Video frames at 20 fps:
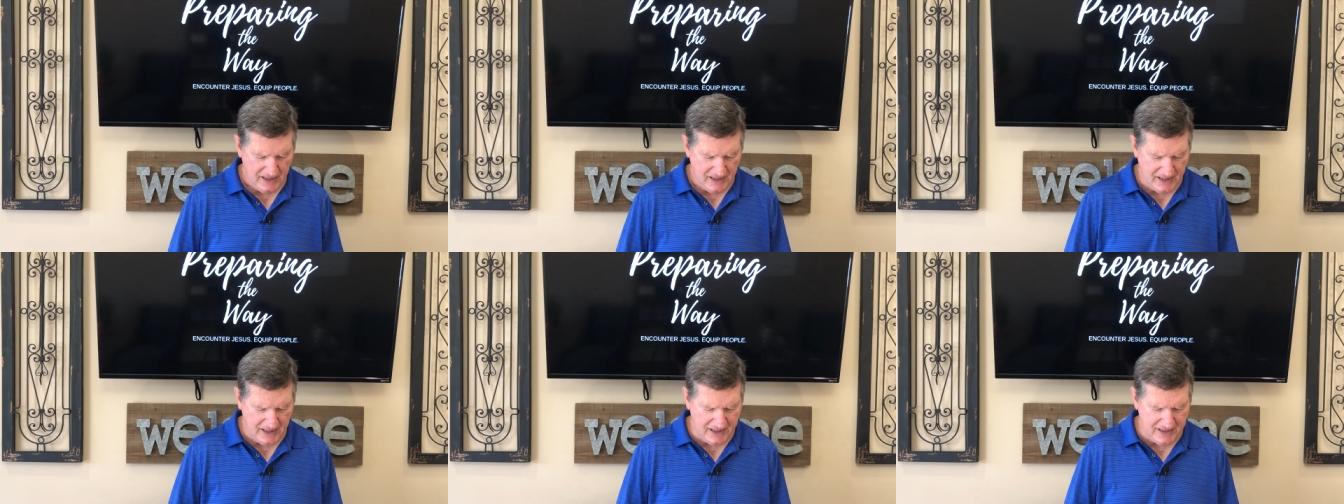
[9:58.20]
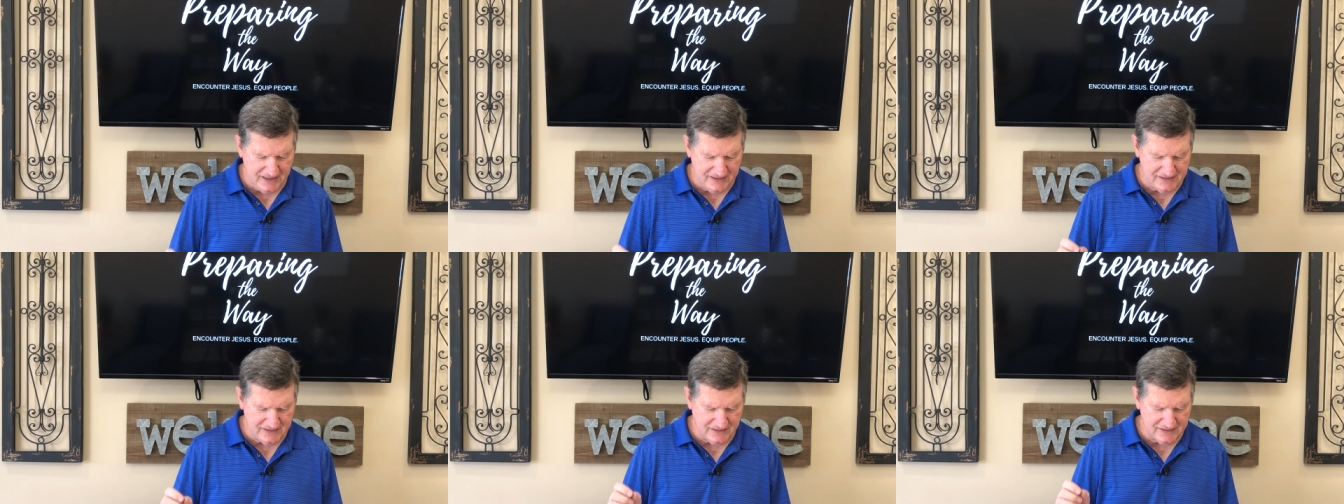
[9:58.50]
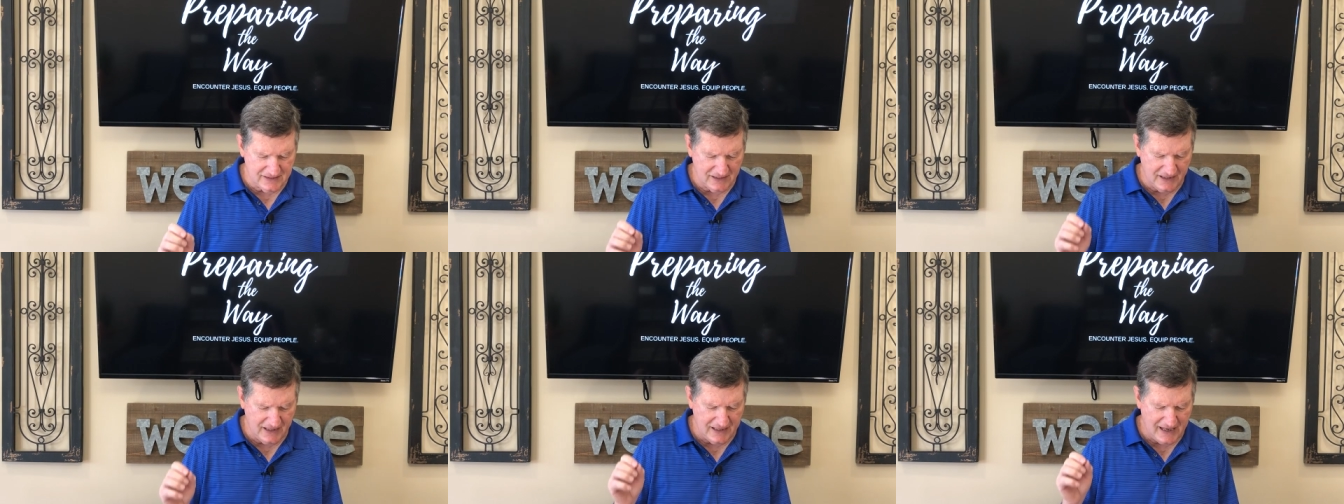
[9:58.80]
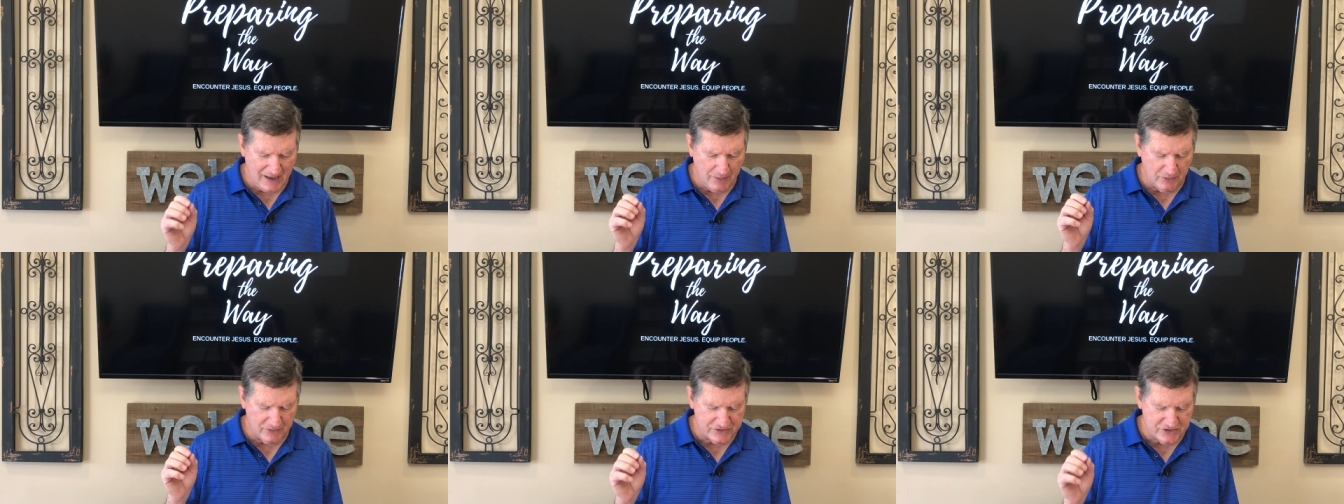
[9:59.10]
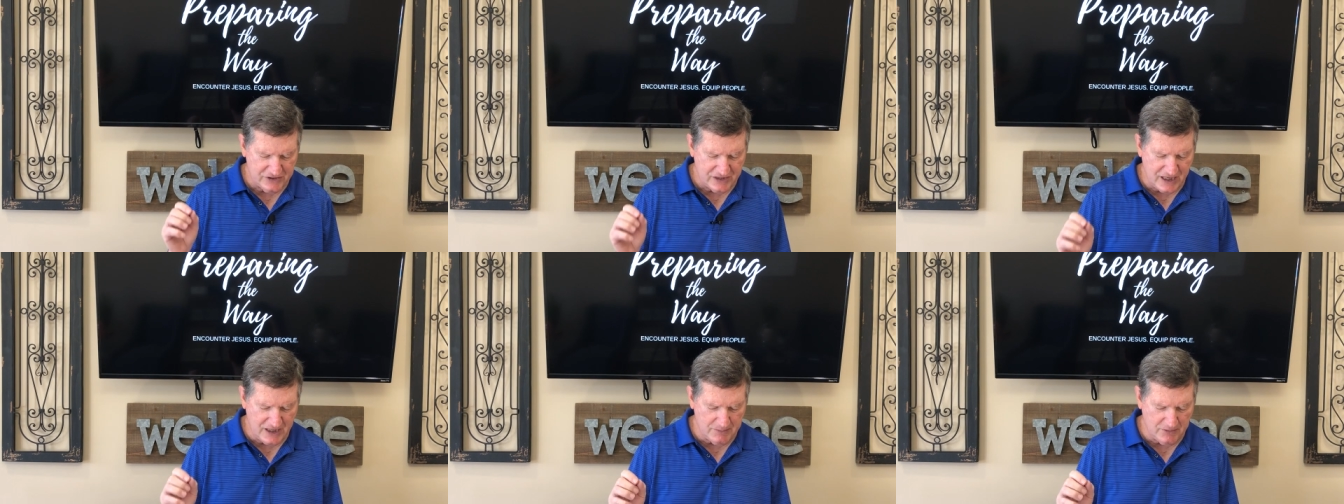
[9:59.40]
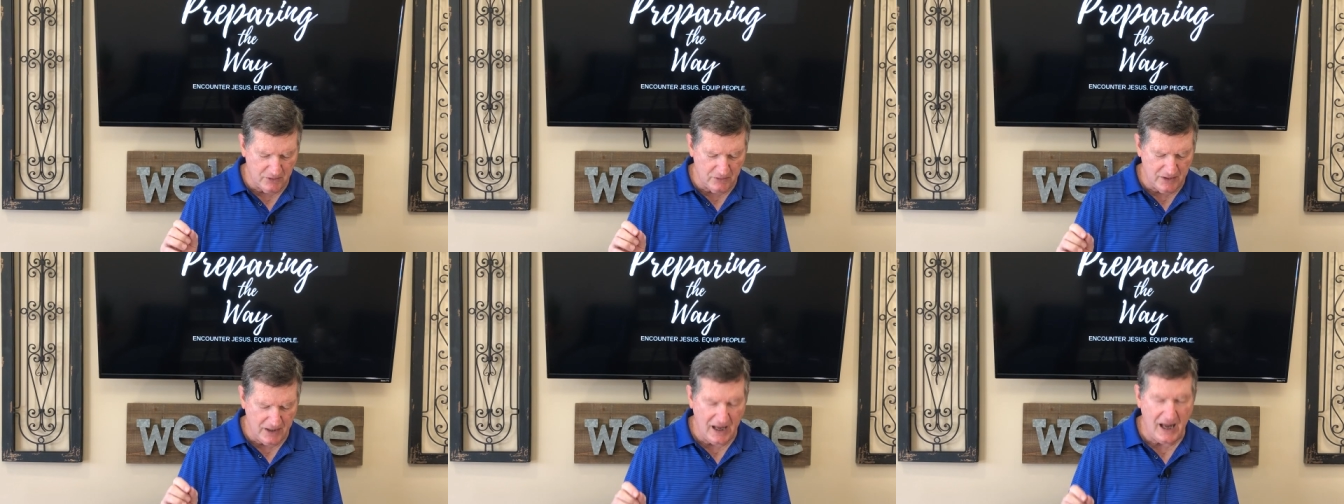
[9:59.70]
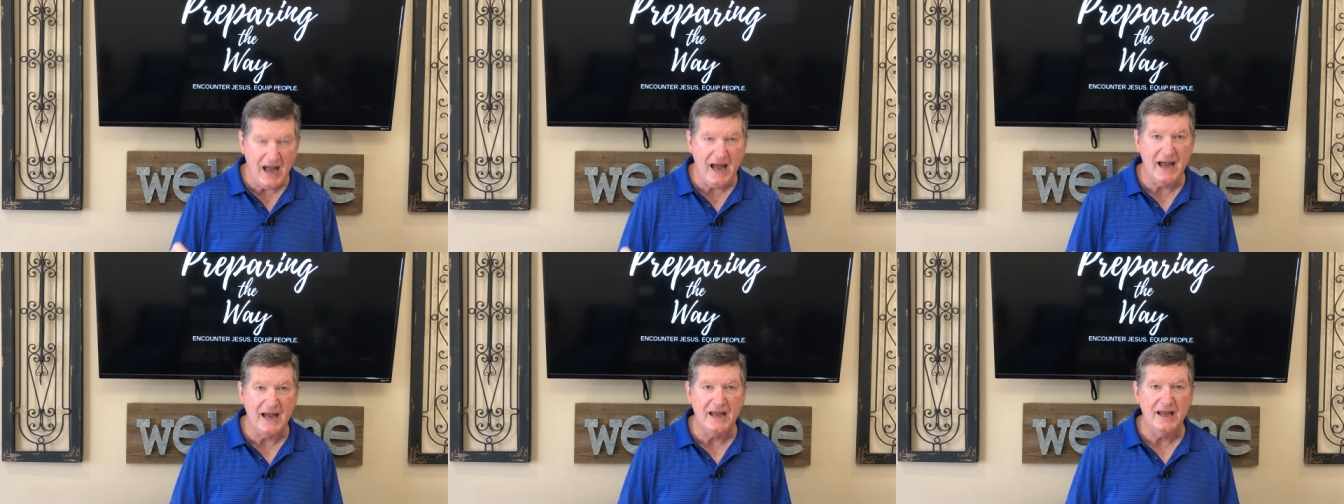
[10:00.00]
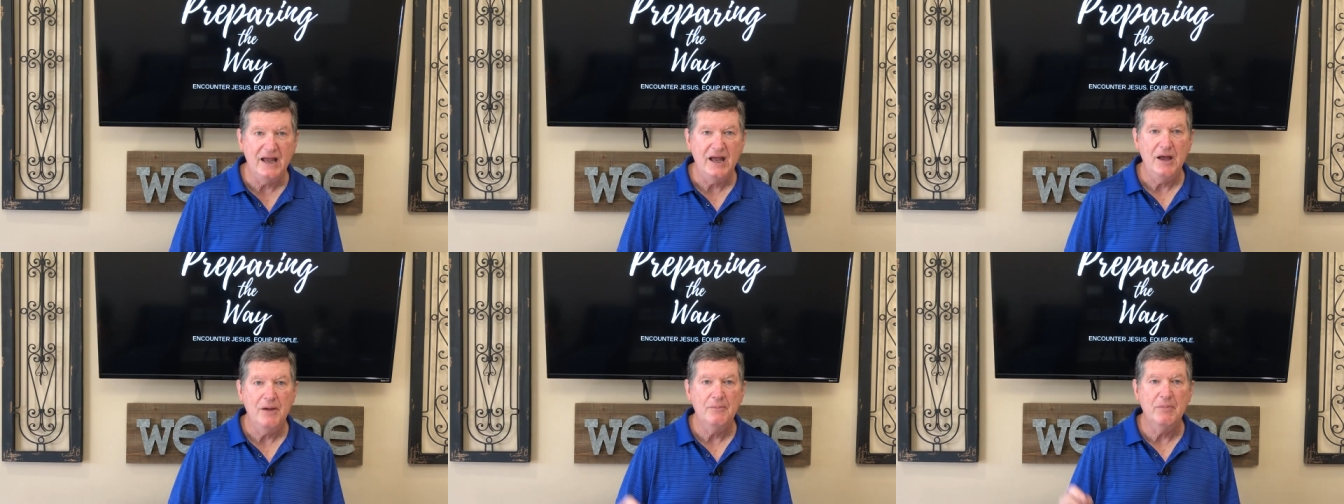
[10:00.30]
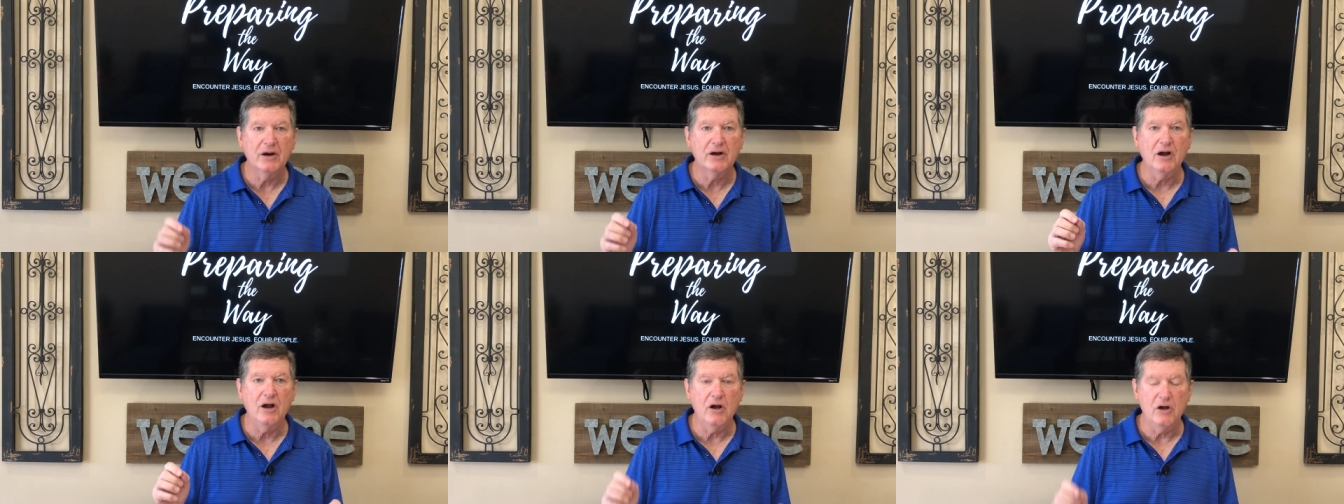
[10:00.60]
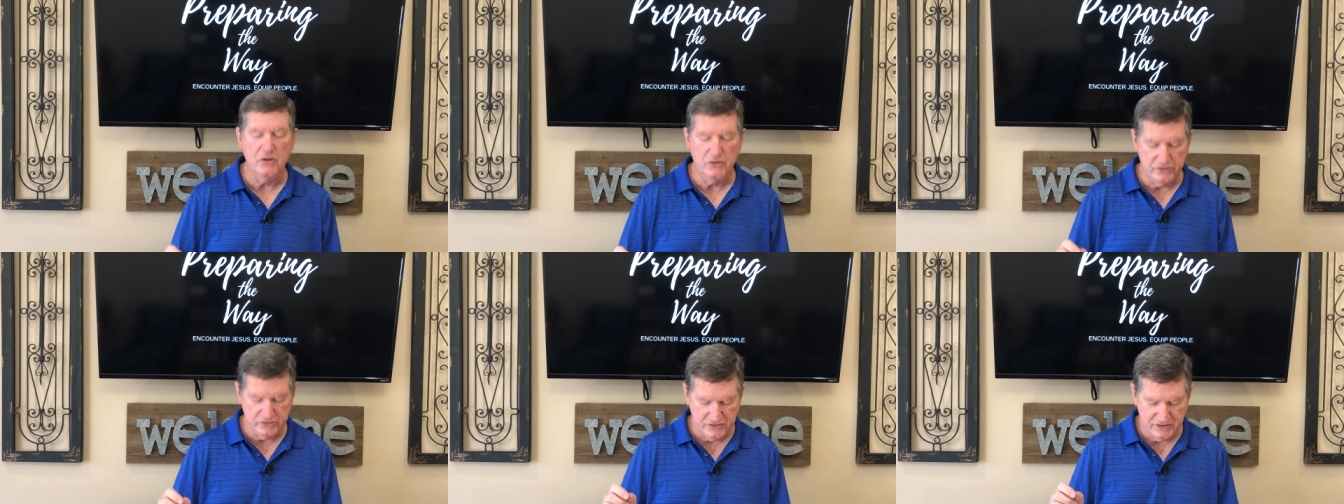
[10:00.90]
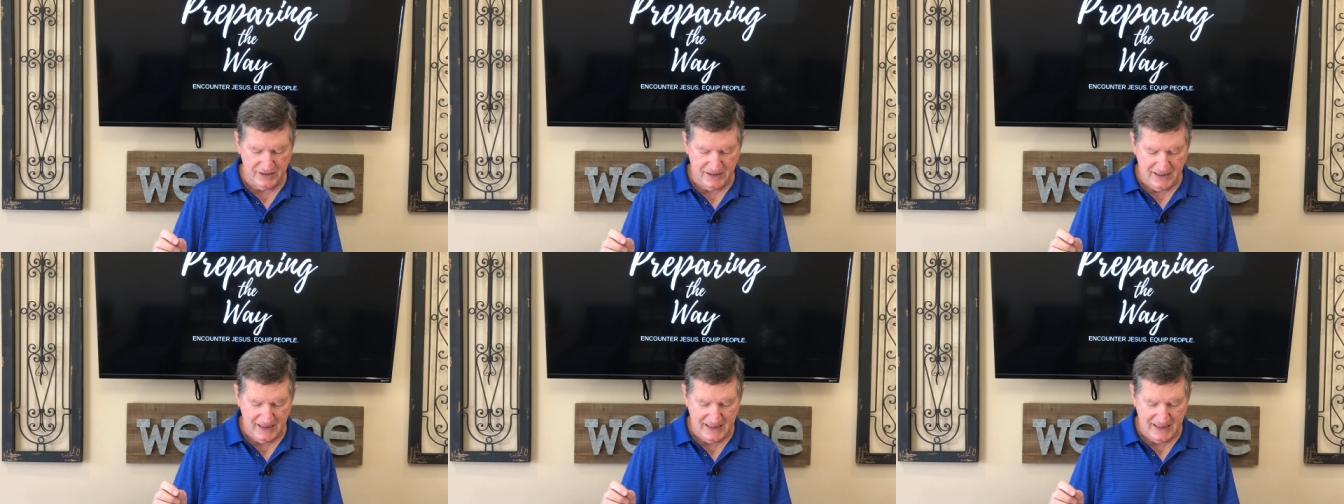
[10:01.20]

And he says, And I will set him on high because